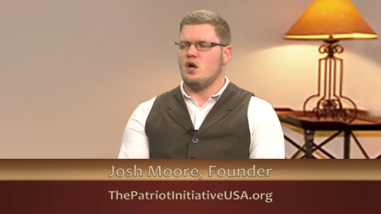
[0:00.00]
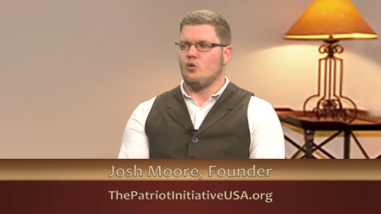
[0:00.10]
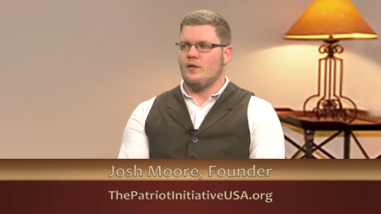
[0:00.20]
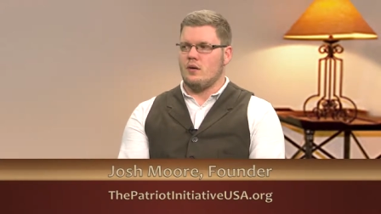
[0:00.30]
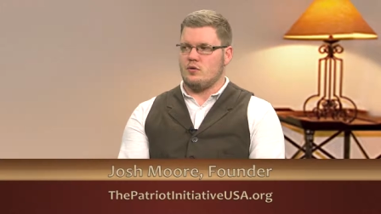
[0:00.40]

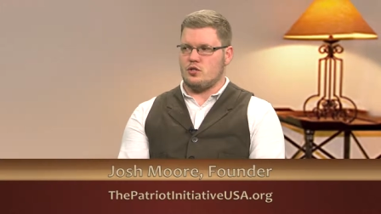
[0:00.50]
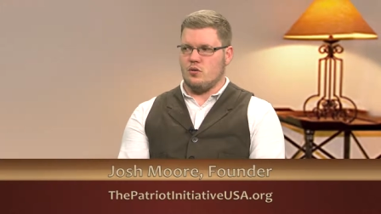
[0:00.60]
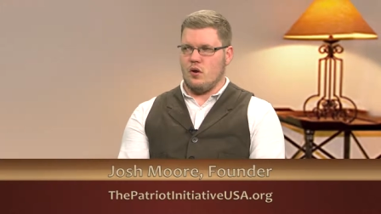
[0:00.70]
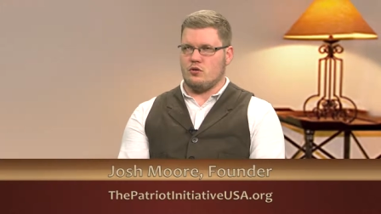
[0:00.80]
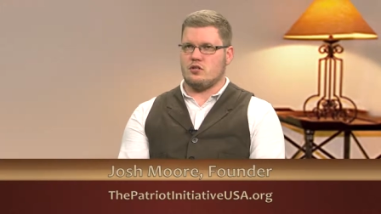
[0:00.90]
Okay. But
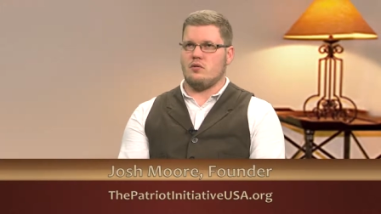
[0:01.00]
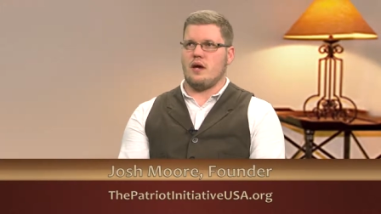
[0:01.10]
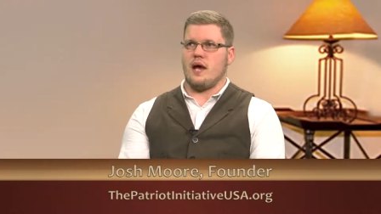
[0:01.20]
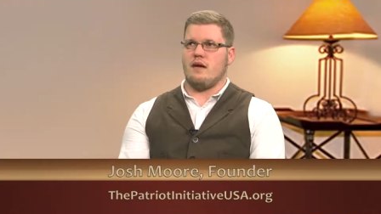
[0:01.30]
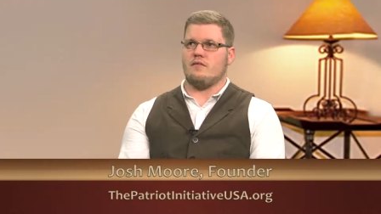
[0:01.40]
you also
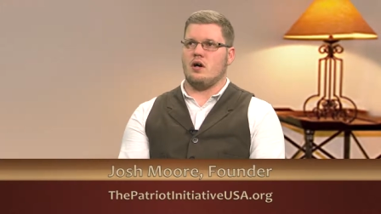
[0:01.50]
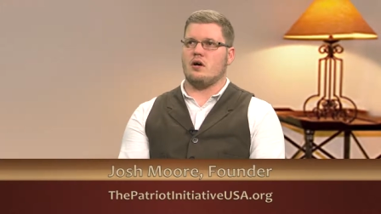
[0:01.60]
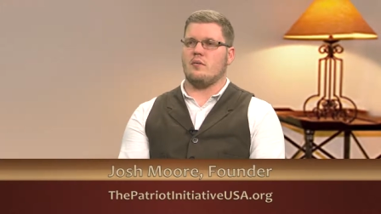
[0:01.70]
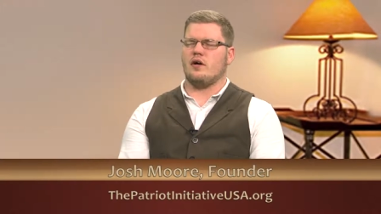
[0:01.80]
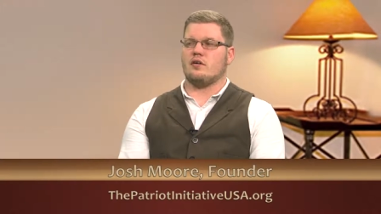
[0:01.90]
have
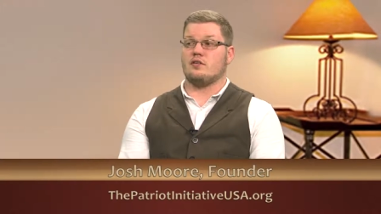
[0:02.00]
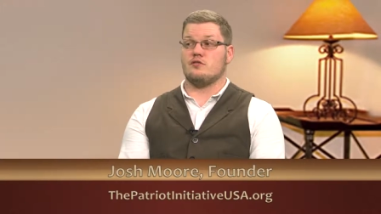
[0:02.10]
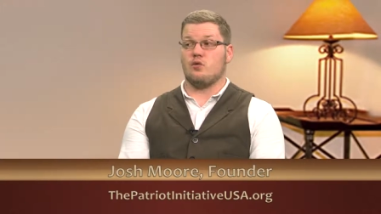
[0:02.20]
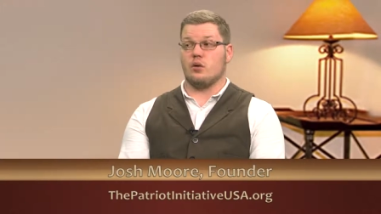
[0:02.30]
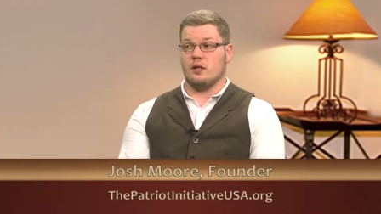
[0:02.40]
Young
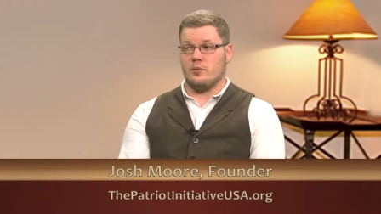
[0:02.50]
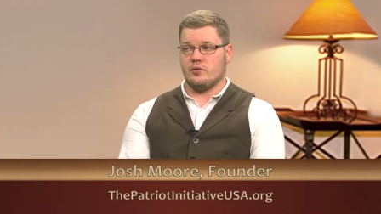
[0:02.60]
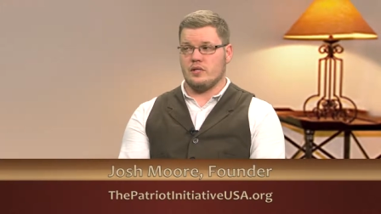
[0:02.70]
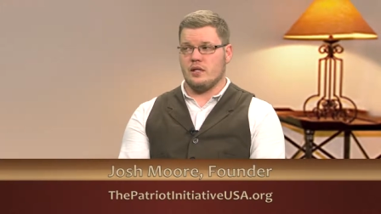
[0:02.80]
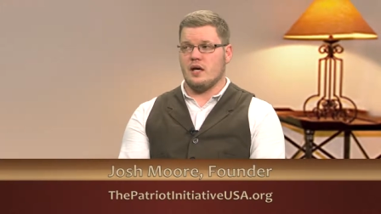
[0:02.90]
Americans for
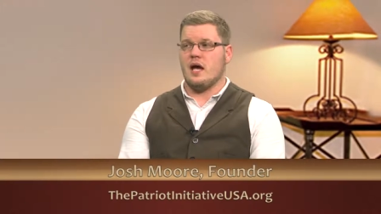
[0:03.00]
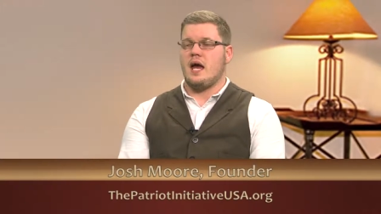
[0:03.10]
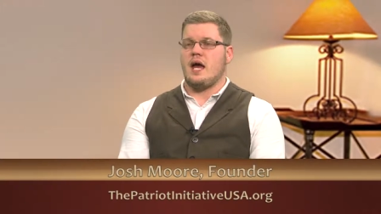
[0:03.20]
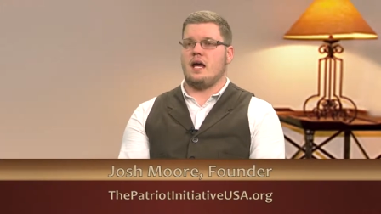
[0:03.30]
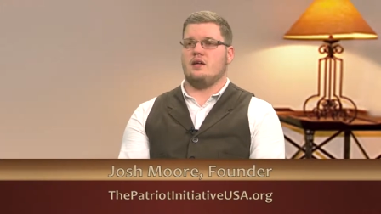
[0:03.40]
Liberty
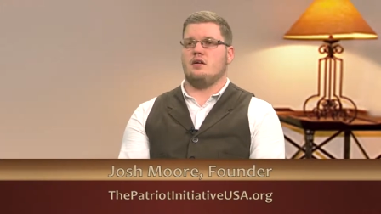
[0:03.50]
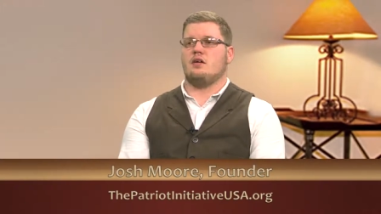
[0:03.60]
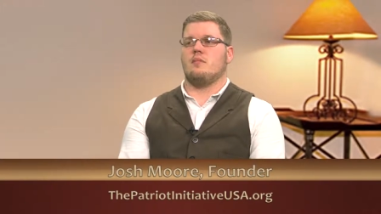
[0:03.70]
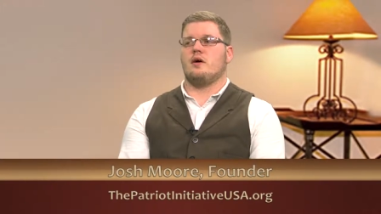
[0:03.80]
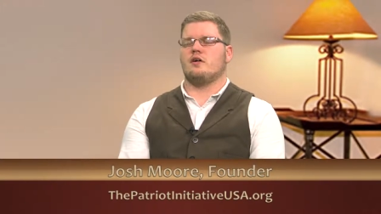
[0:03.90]
and
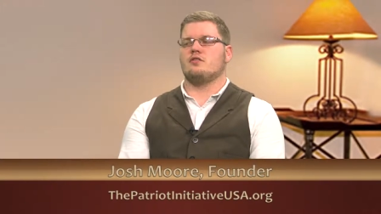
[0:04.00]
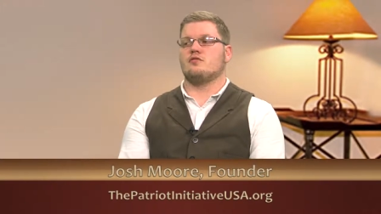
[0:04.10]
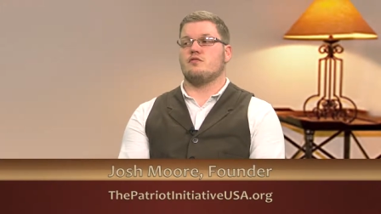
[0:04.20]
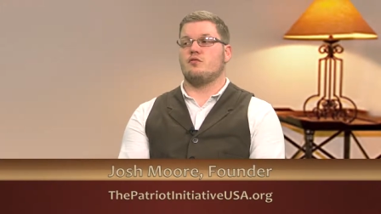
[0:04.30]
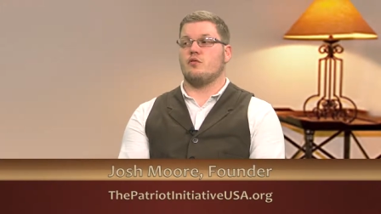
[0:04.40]
Young
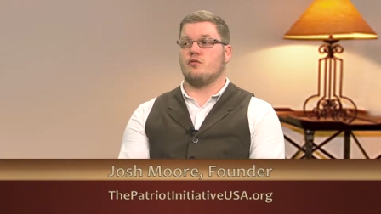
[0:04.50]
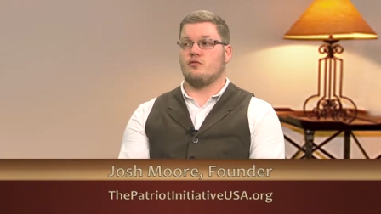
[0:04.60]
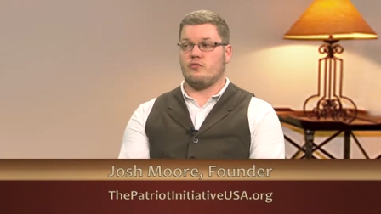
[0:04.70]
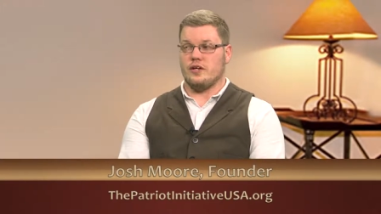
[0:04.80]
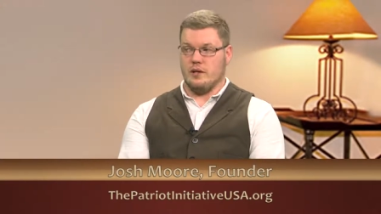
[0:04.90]
Americans for
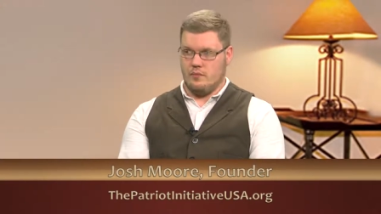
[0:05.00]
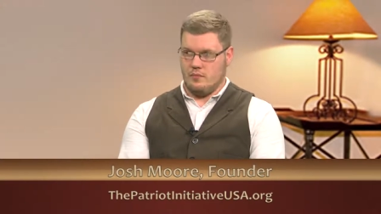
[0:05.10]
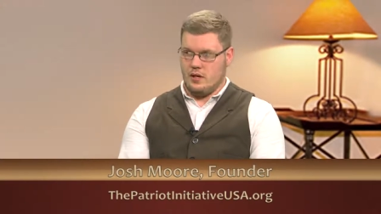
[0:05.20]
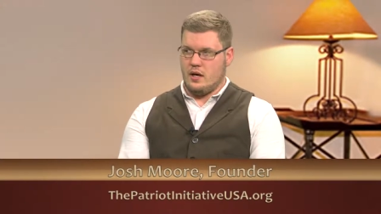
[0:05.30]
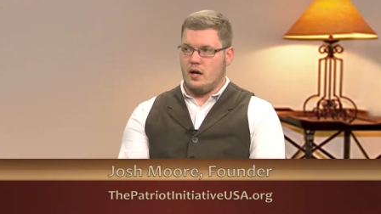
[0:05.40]
Freedom.
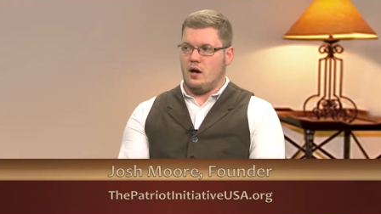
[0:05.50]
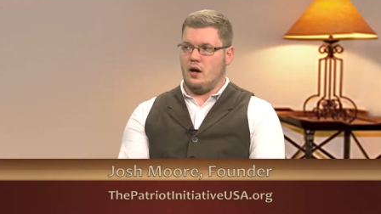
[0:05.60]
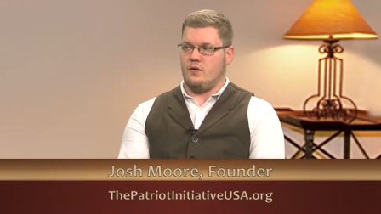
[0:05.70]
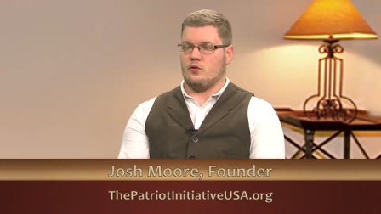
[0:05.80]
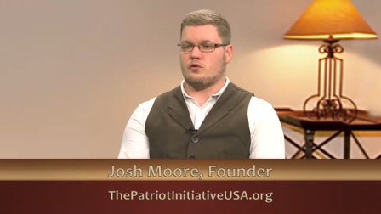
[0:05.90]

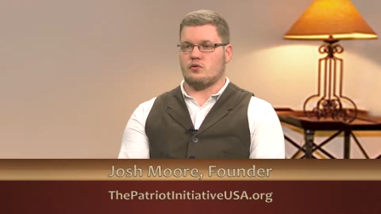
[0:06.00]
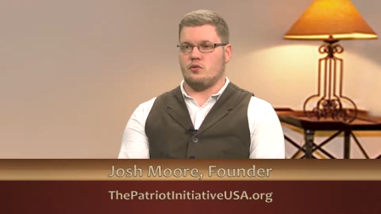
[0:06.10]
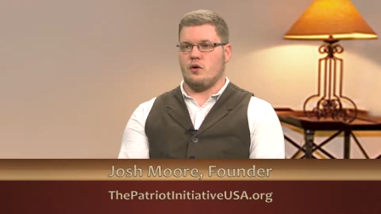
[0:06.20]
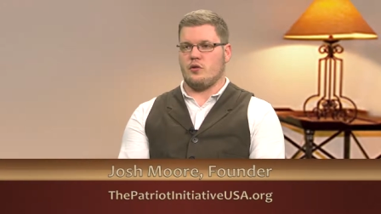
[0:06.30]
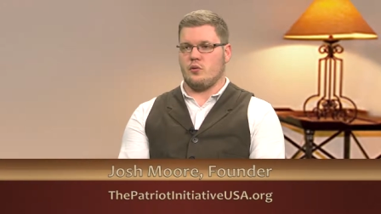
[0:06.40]
Uh, those are
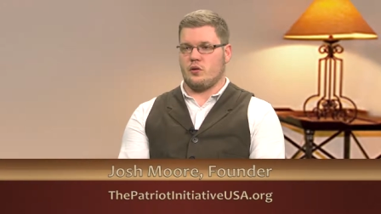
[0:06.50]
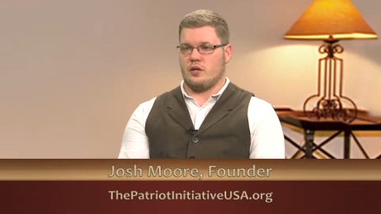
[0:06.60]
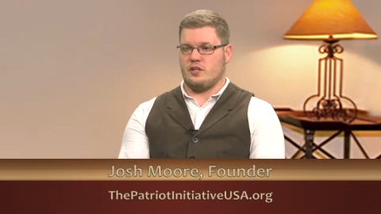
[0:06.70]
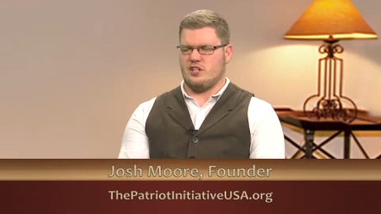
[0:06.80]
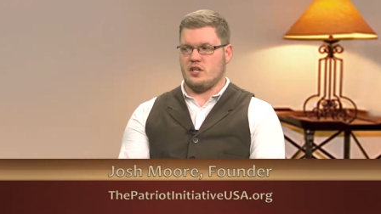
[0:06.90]
two other
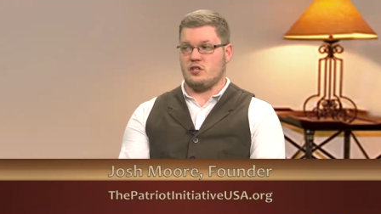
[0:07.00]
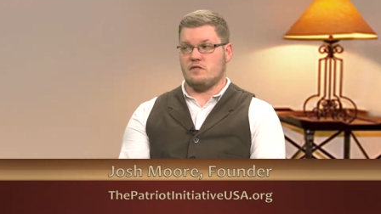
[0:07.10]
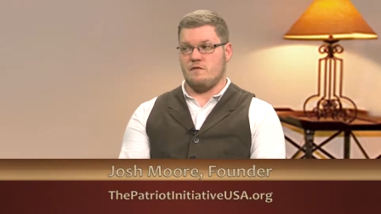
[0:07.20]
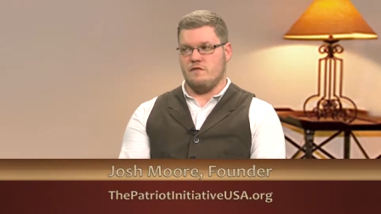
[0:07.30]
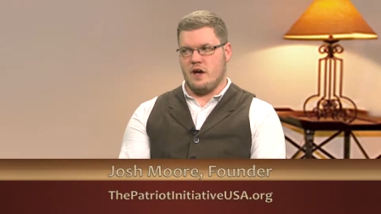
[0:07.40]

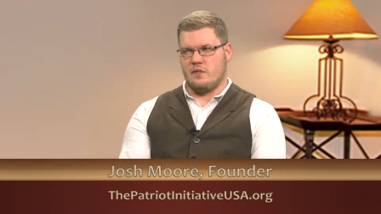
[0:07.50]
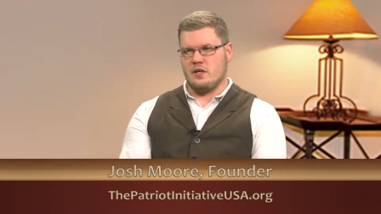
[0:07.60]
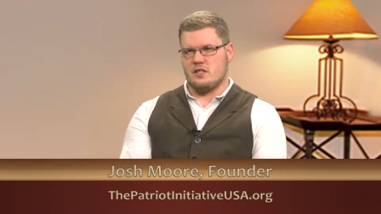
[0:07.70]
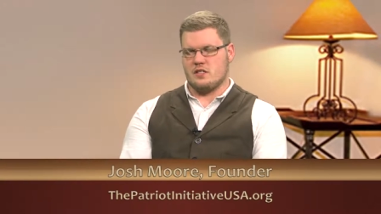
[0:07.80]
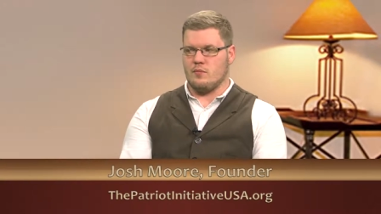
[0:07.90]
organizations,
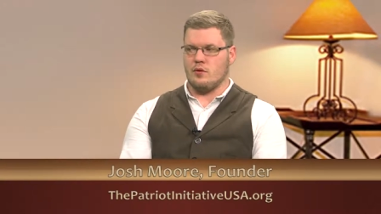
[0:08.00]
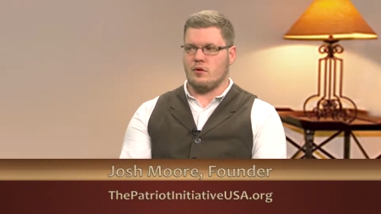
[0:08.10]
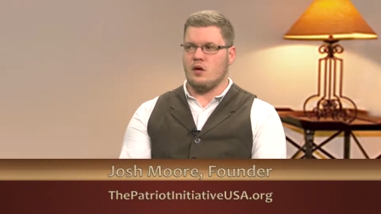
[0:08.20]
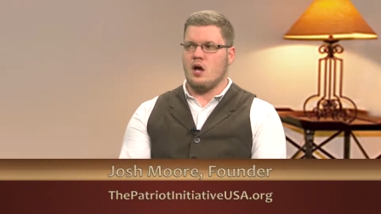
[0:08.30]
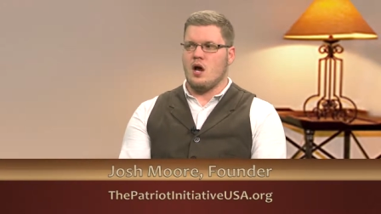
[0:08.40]
very
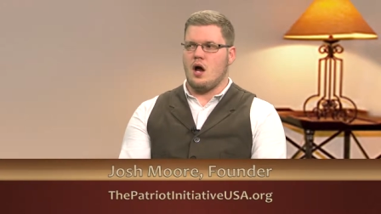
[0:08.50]
similar.